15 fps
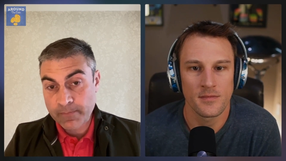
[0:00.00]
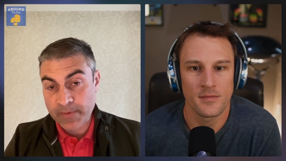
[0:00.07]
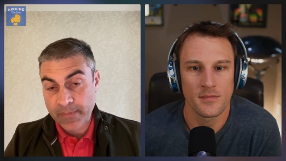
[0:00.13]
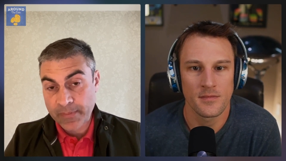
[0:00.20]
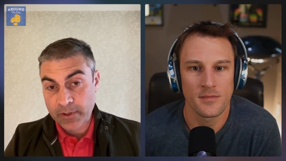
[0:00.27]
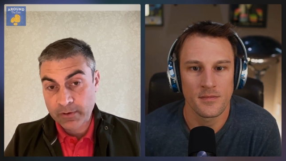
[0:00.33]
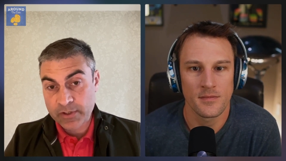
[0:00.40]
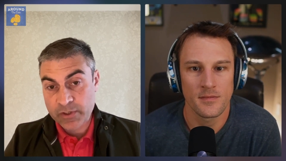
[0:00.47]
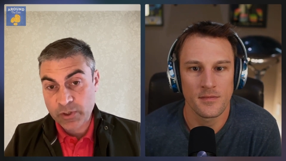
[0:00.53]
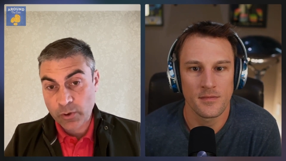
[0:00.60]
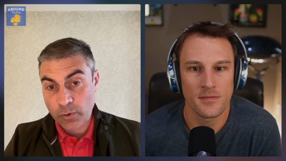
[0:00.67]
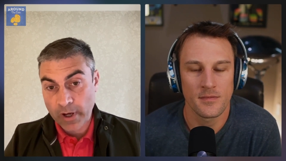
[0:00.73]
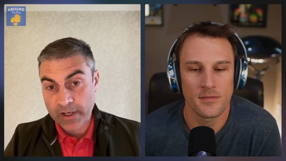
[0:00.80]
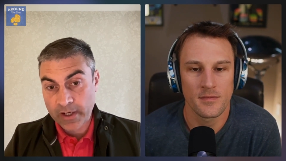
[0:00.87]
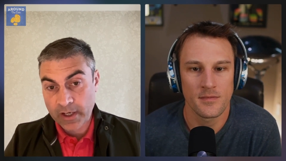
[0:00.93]
Speaker 1: that there is
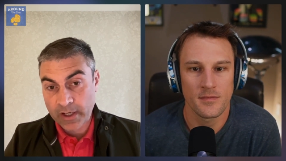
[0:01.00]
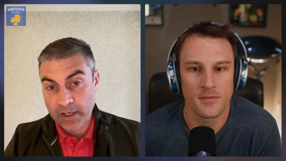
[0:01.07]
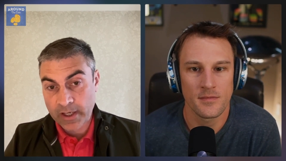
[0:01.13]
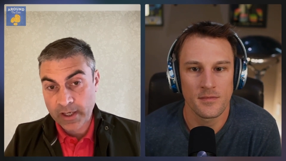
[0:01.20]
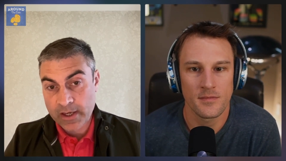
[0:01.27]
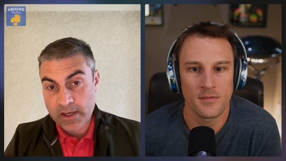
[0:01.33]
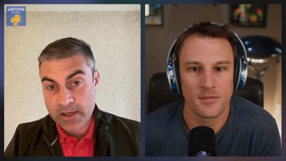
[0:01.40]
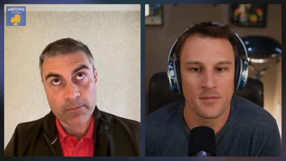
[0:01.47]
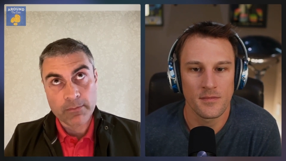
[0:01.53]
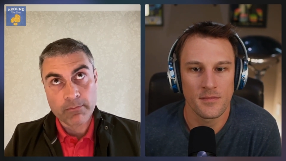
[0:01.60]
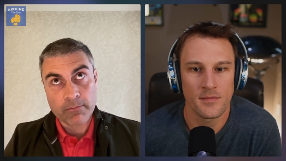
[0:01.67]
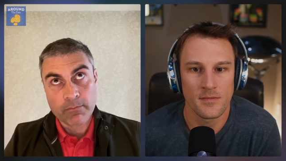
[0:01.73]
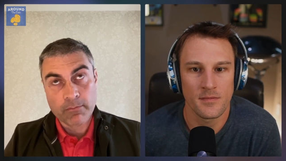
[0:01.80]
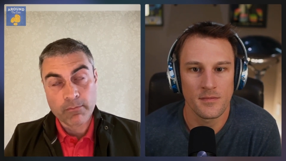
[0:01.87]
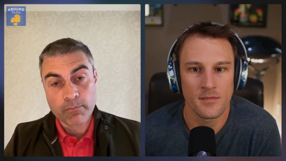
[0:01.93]
quite a
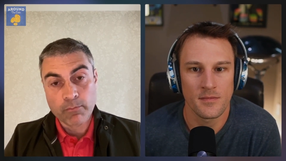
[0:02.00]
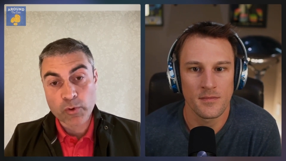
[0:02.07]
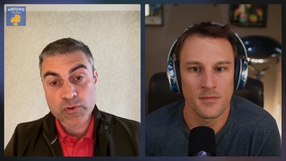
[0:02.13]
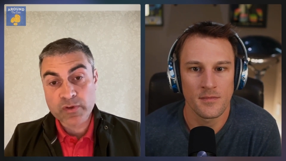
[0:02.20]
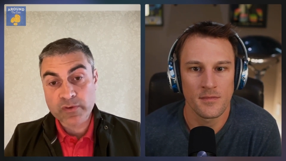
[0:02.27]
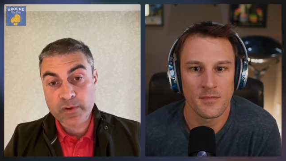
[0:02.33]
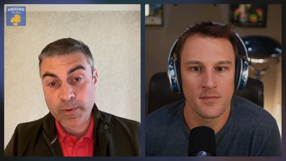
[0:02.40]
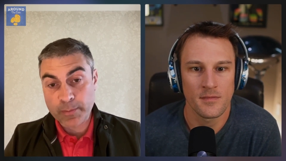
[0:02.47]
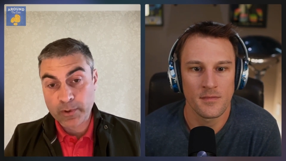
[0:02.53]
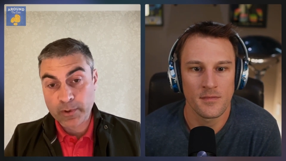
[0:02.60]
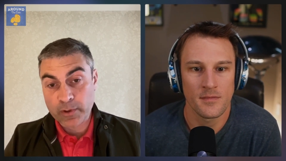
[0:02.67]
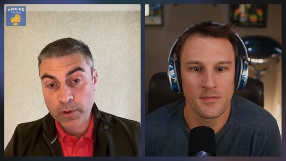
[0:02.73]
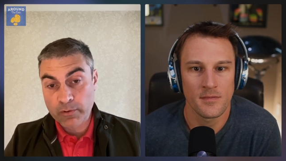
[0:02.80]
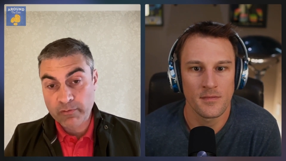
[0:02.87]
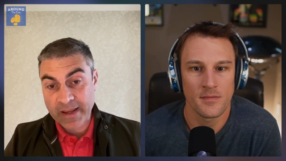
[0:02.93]
most of the people
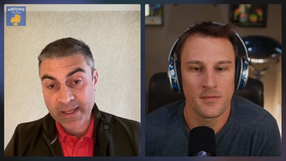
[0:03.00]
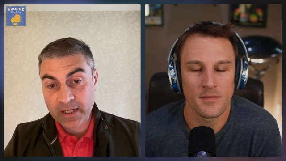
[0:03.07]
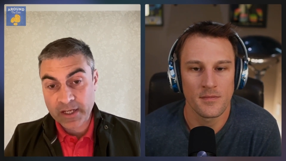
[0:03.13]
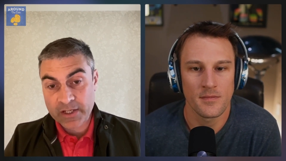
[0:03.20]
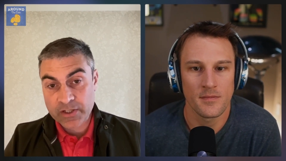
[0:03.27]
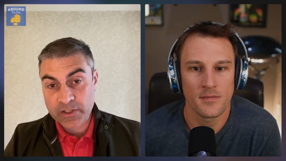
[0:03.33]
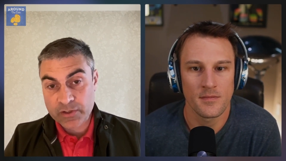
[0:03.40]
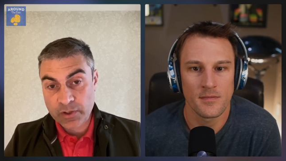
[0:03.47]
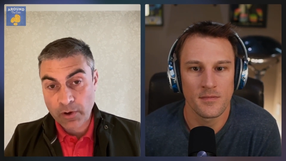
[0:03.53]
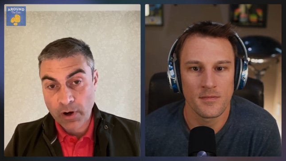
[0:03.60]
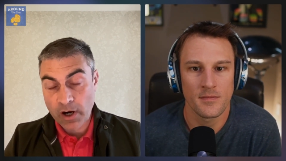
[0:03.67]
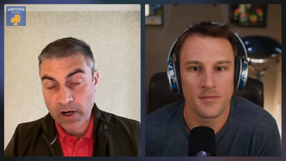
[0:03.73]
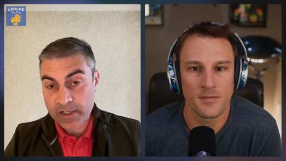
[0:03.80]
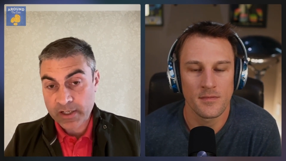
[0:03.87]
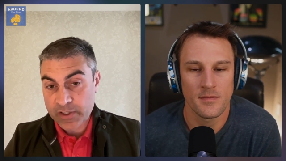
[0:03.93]
who are regulating so
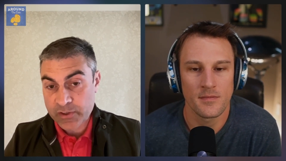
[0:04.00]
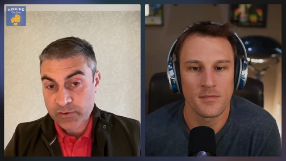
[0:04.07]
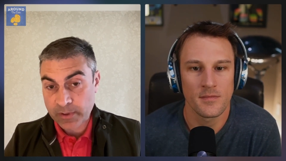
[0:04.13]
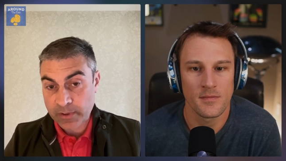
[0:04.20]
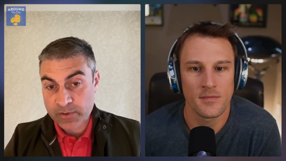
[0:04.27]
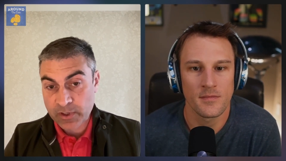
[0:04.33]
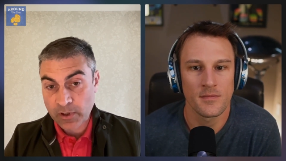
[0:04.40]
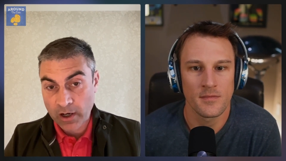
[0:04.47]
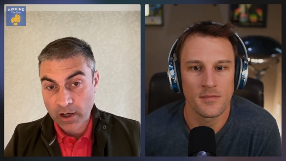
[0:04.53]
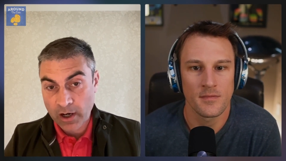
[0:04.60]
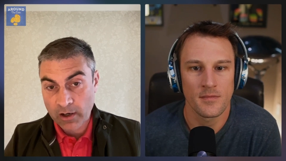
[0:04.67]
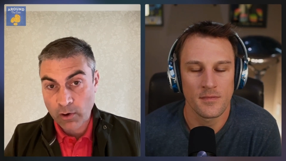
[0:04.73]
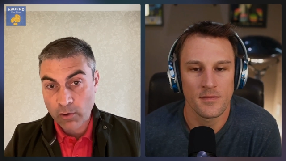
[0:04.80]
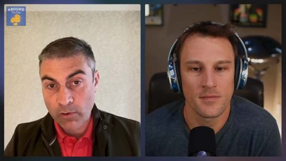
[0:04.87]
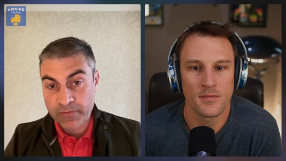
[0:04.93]
hard against crypto
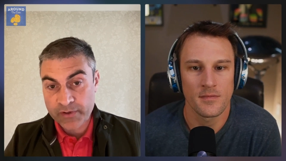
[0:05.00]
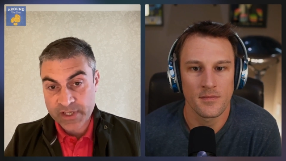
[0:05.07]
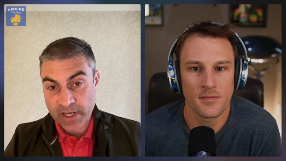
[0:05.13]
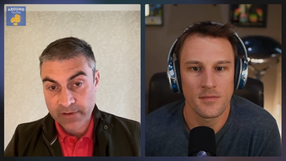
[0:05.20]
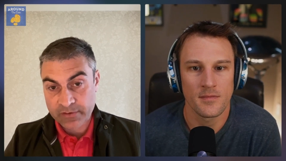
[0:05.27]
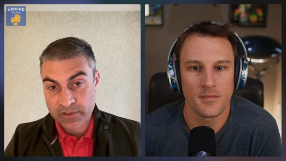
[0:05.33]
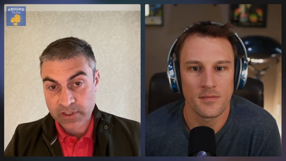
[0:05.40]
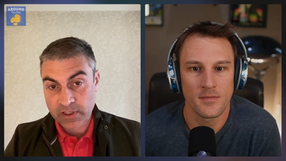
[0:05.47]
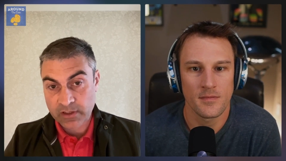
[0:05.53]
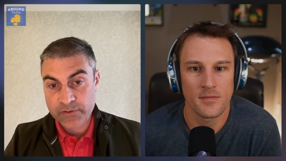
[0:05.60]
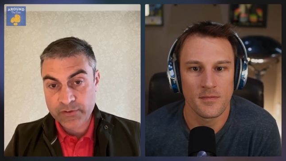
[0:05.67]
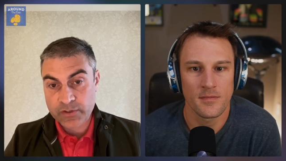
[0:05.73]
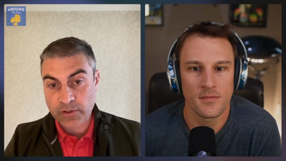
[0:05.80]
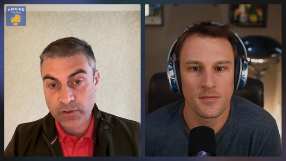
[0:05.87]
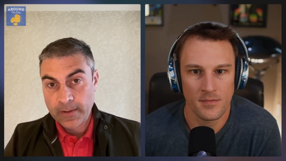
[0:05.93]
are over 70.
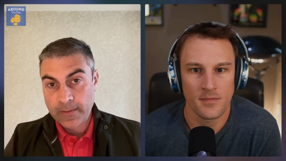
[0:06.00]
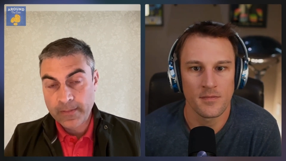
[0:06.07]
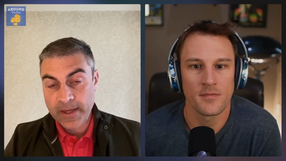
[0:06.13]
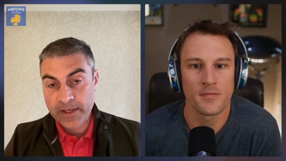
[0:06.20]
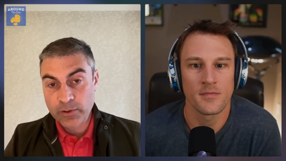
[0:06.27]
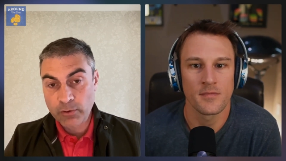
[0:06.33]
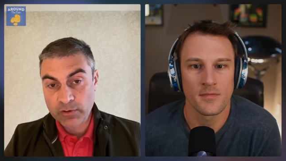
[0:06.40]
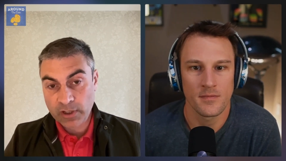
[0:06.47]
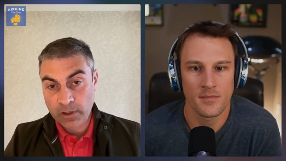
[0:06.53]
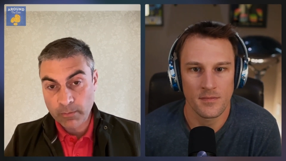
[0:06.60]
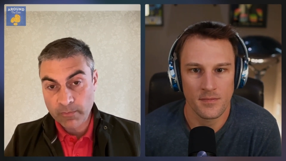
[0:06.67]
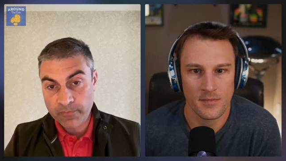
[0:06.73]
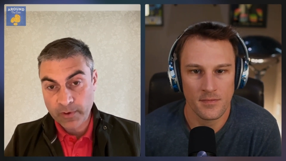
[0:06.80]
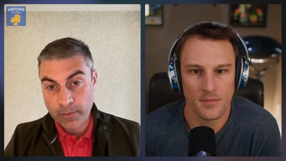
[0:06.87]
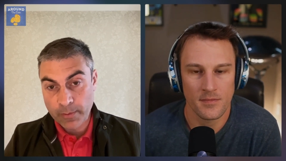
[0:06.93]
So they don't
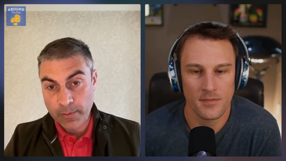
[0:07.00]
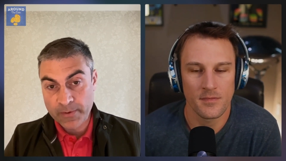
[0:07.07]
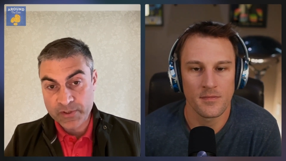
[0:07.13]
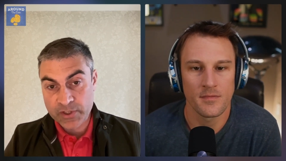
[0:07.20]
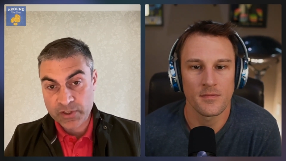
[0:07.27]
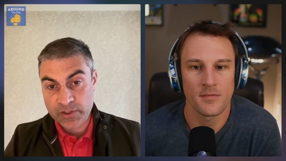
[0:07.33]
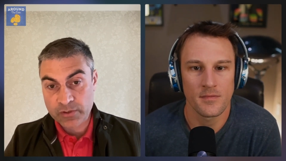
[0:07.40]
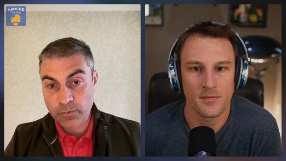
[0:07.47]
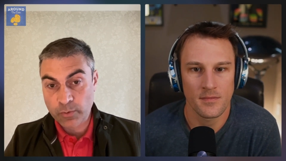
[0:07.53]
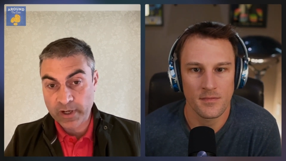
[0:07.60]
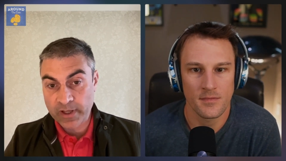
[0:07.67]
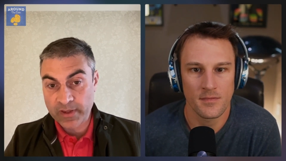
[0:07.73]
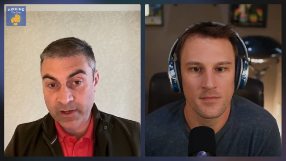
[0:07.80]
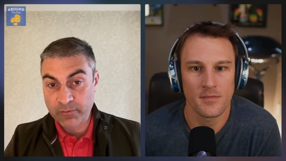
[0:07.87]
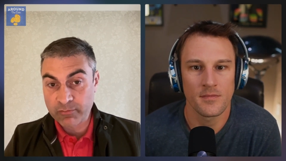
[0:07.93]
come from a position
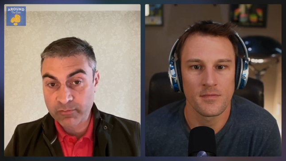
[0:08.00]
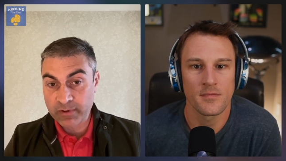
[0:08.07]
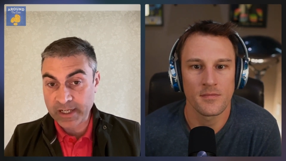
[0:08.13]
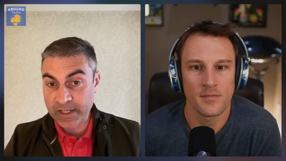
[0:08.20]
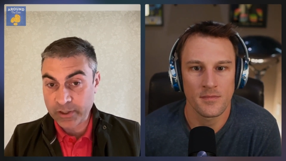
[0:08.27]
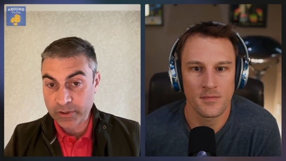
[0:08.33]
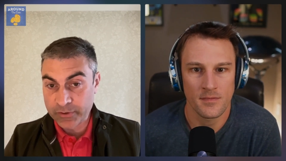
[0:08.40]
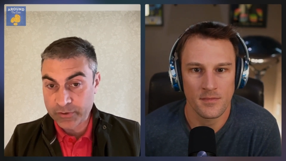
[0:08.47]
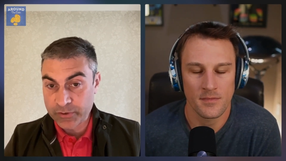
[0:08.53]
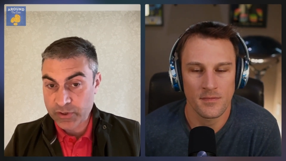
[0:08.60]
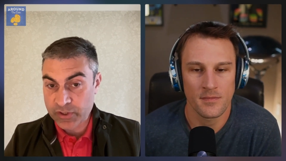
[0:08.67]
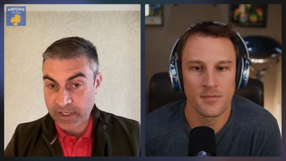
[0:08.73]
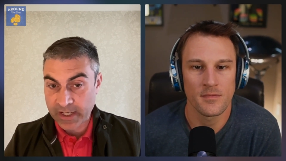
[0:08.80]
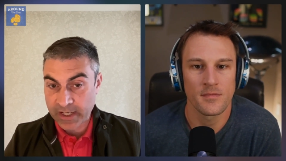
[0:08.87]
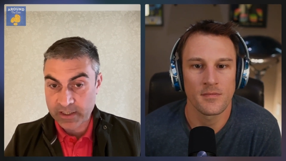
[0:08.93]
where they really
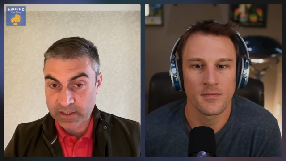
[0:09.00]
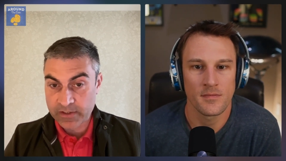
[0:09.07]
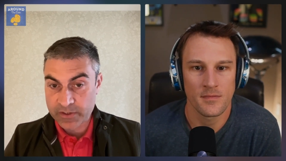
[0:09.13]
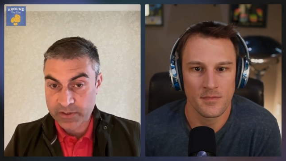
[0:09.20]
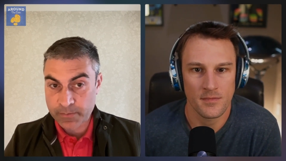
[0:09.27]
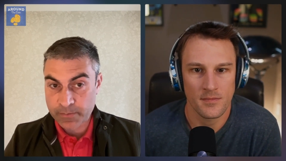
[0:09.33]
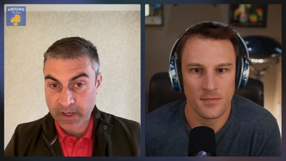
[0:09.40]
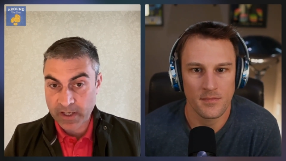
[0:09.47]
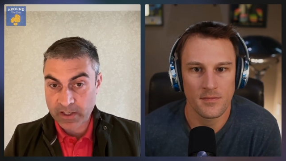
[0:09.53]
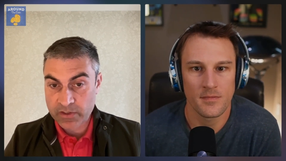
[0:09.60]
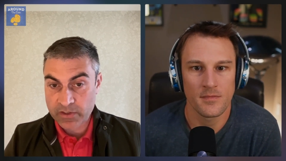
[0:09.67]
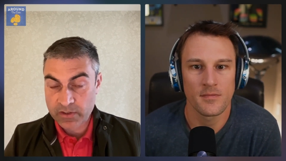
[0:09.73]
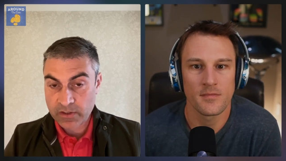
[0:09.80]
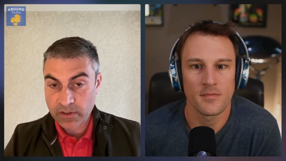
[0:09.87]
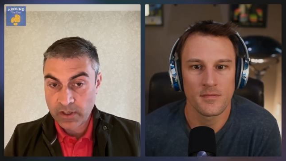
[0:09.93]
understand the space.